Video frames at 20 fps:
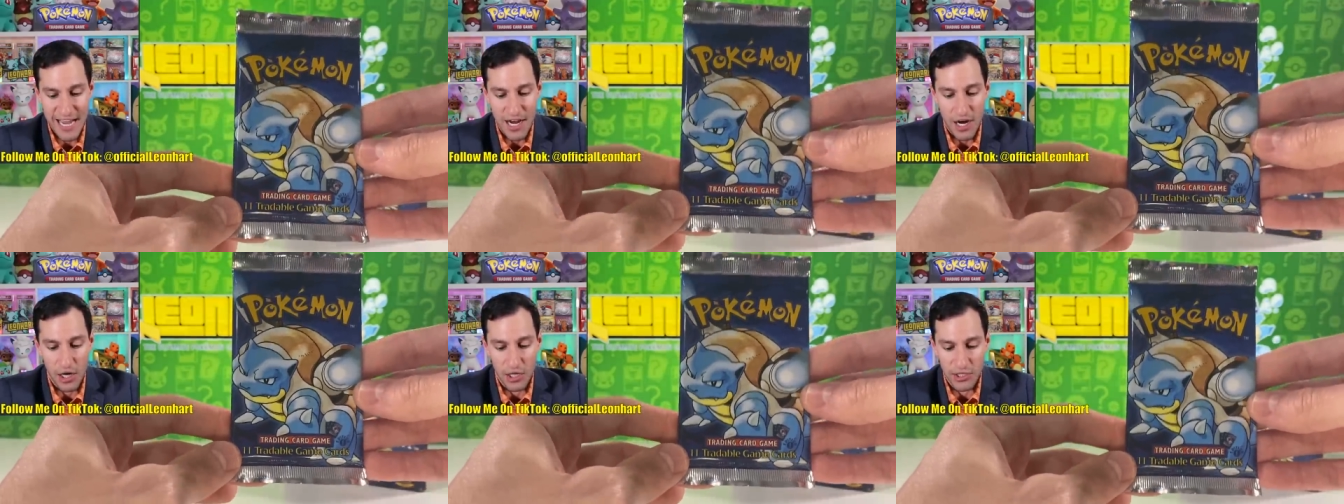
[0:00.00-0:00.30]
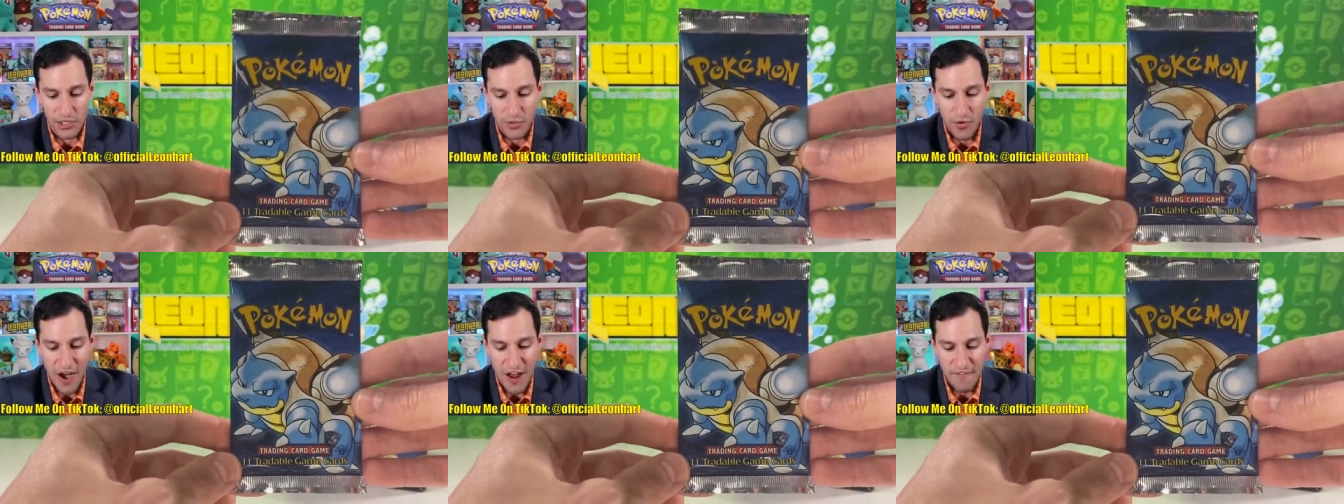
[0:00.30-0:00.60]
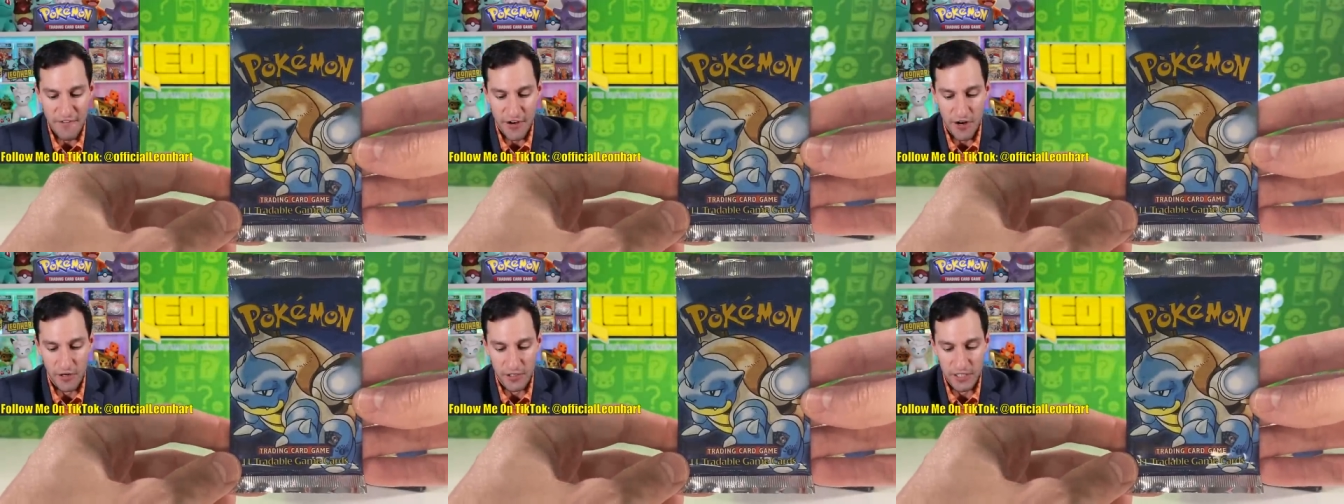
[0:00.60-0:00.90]
a
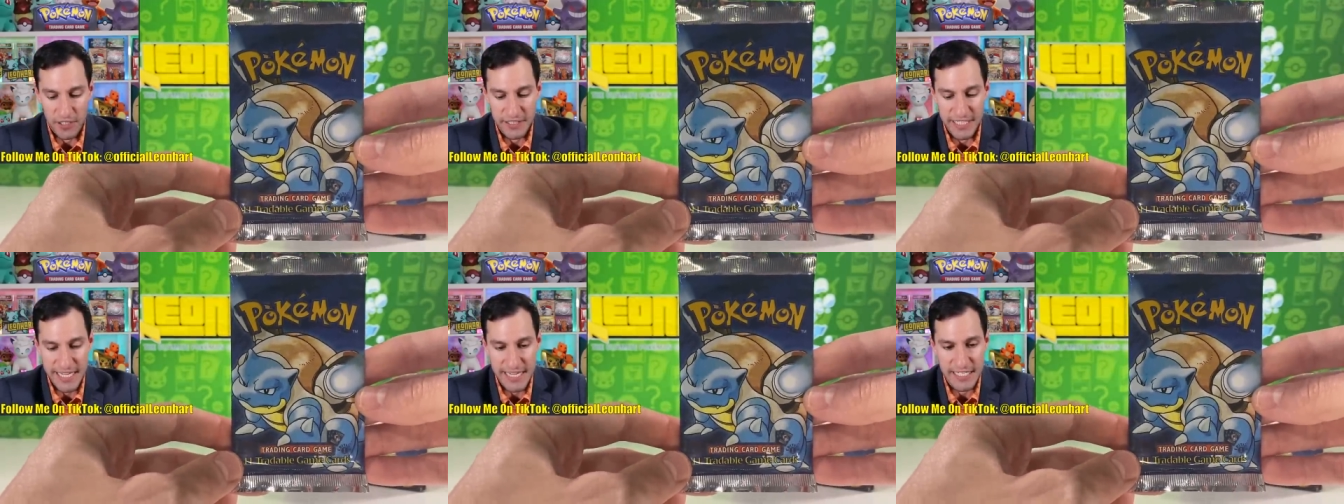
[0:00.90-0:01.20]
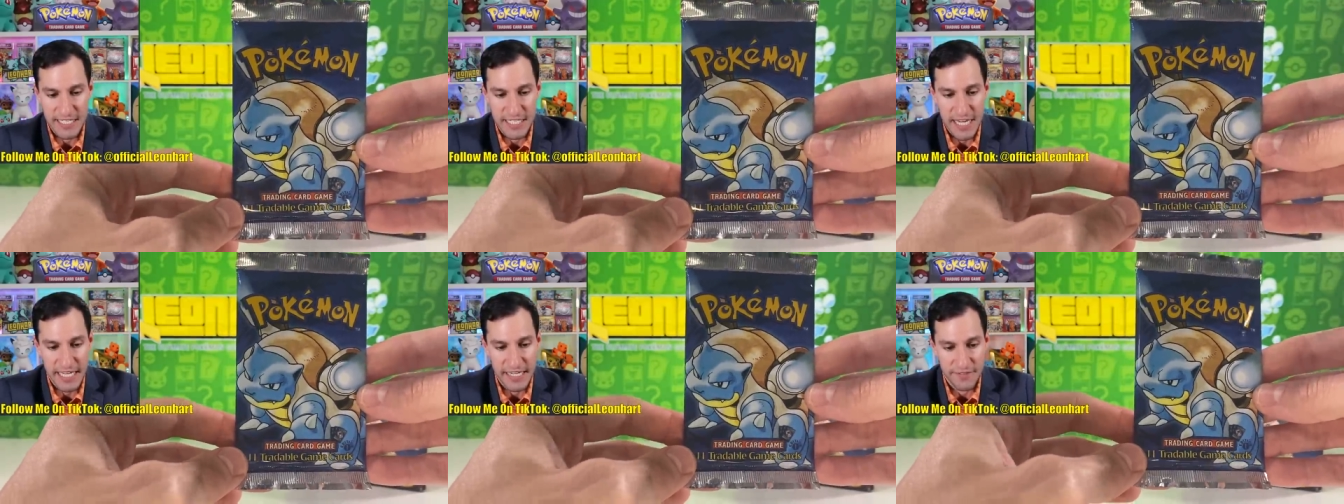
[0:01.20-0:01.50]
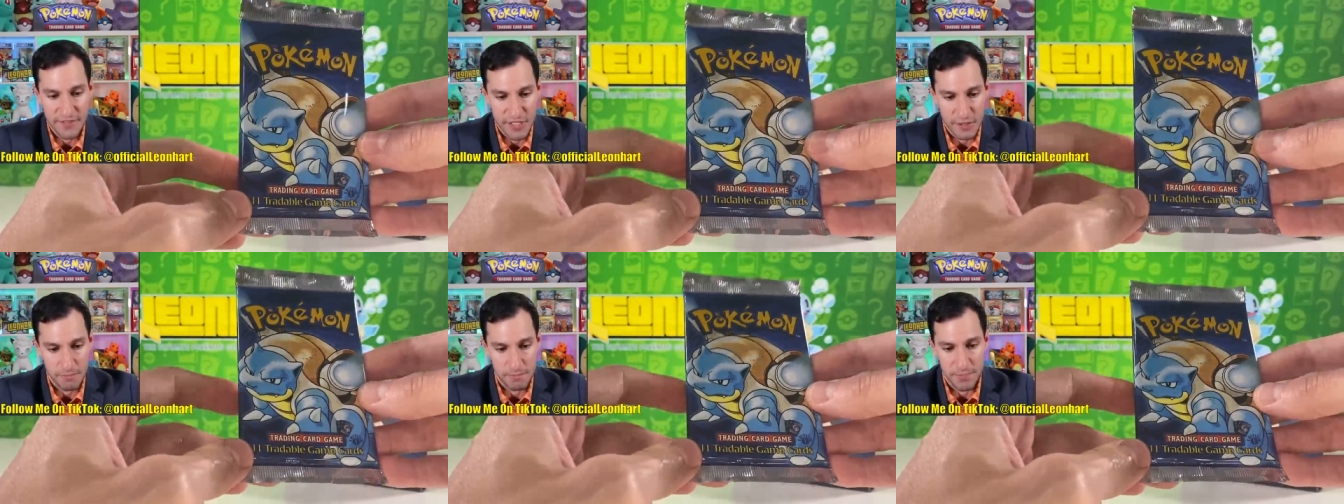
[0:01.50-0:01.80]
holographic card on the inside
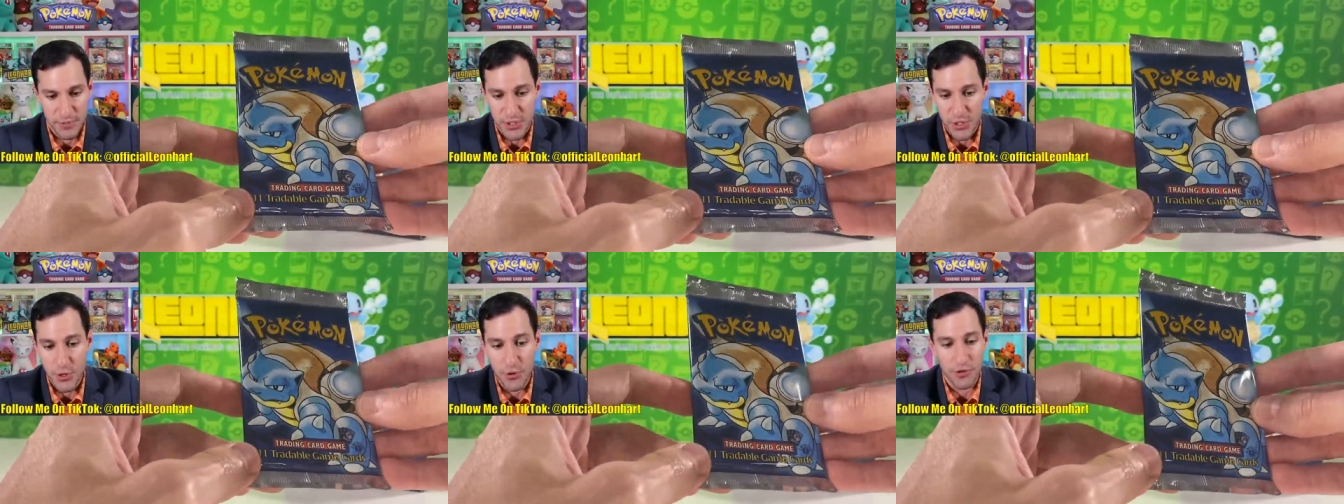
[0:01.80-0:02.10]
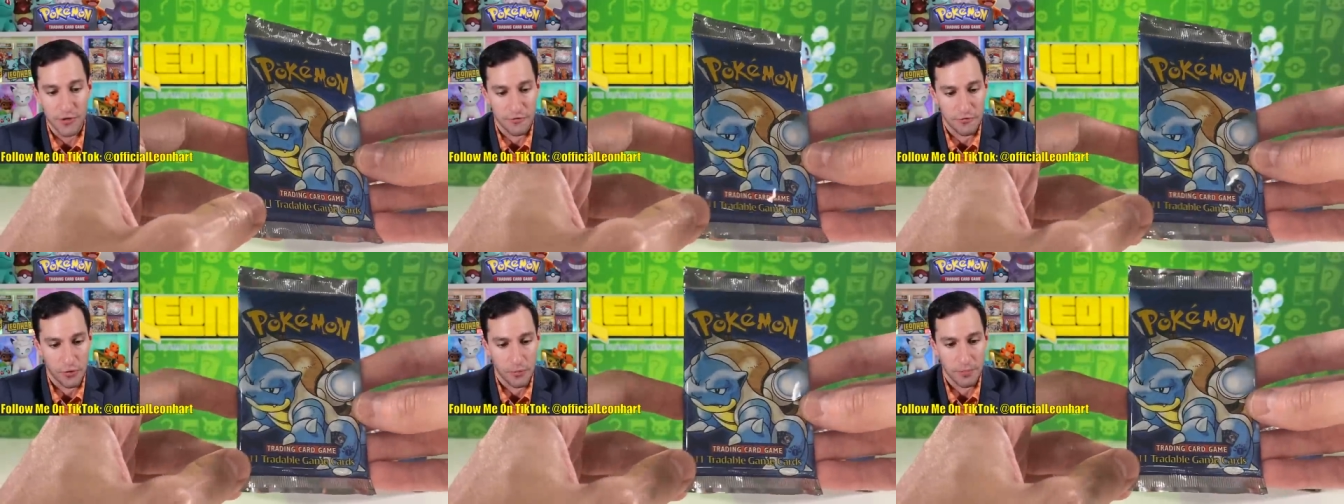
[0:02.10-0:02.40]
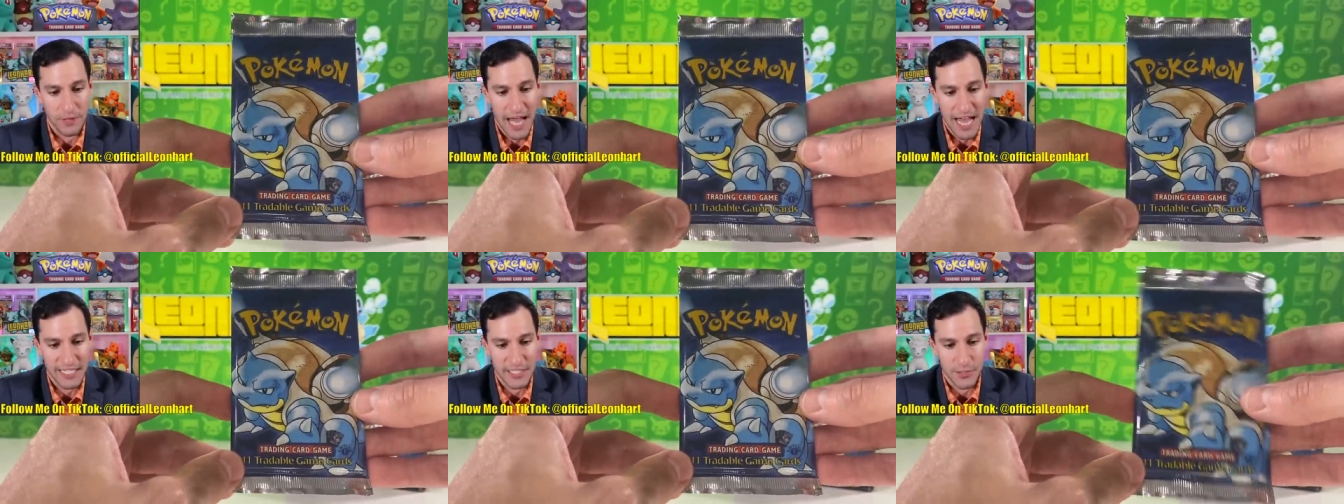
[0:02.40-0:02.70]
of this beautiful
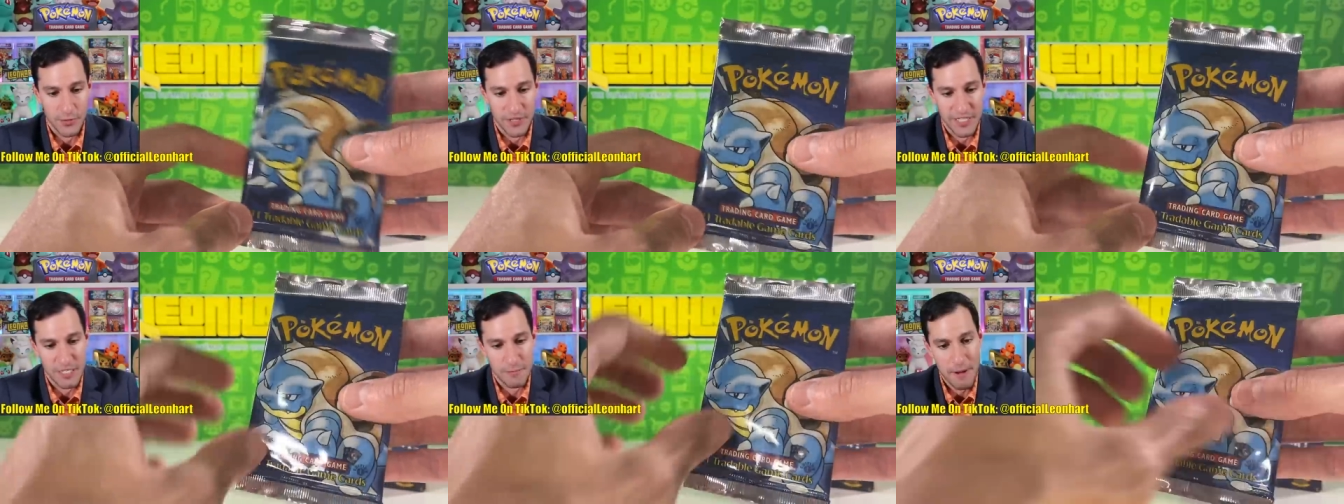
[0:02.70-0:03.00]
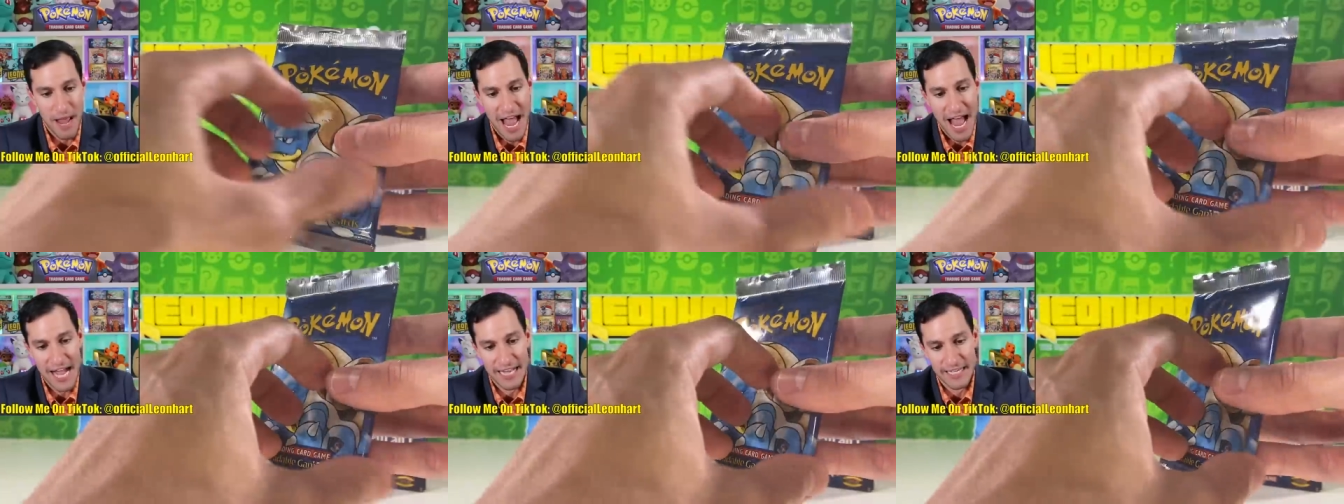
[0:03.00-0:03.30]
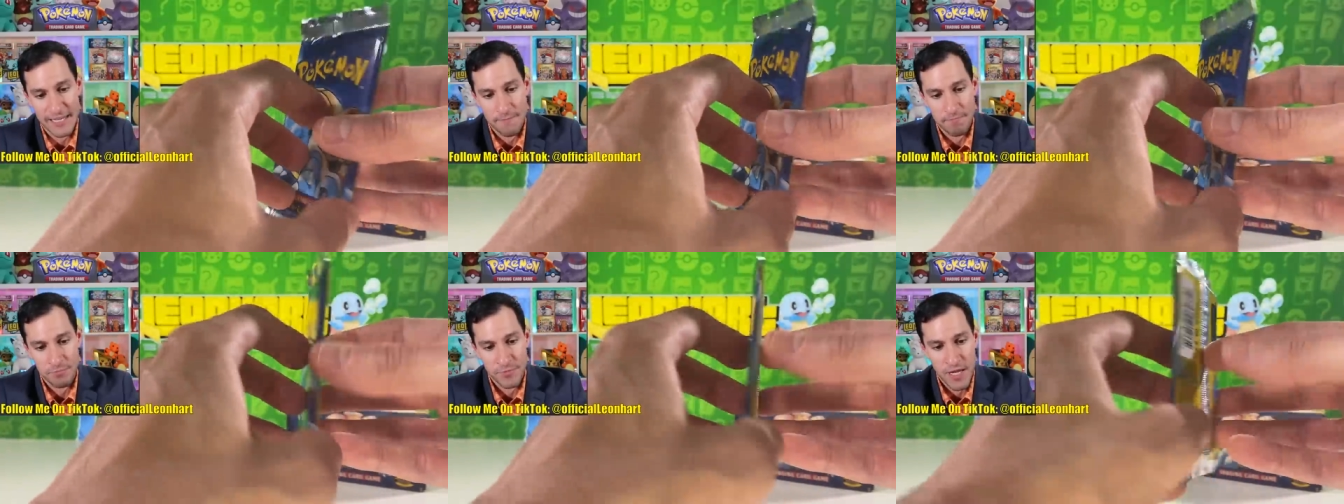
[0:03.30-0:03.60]
Blastoise
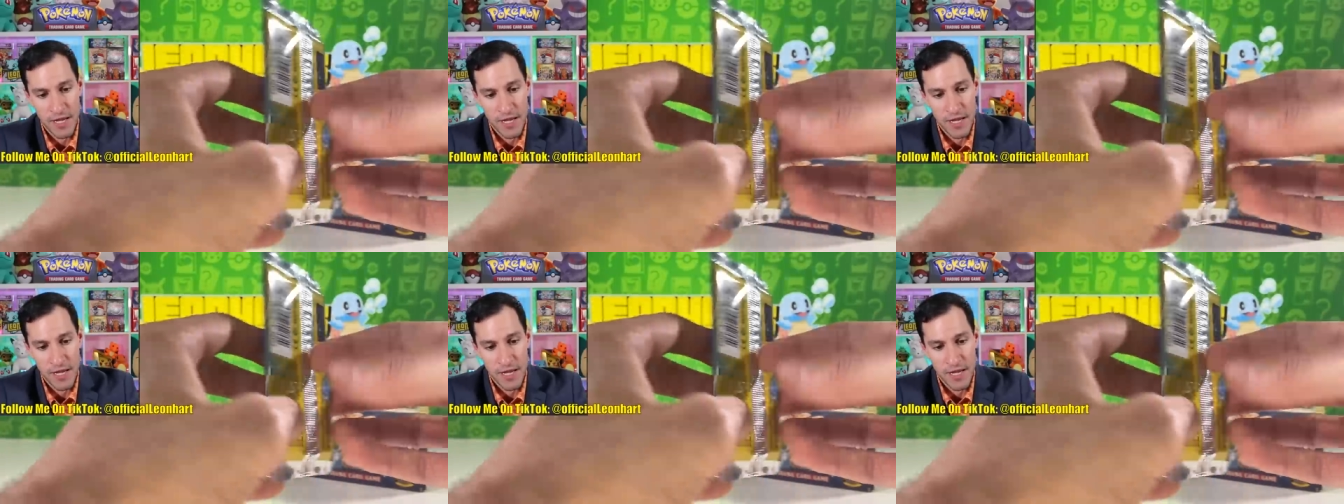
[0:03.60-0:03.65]
pack.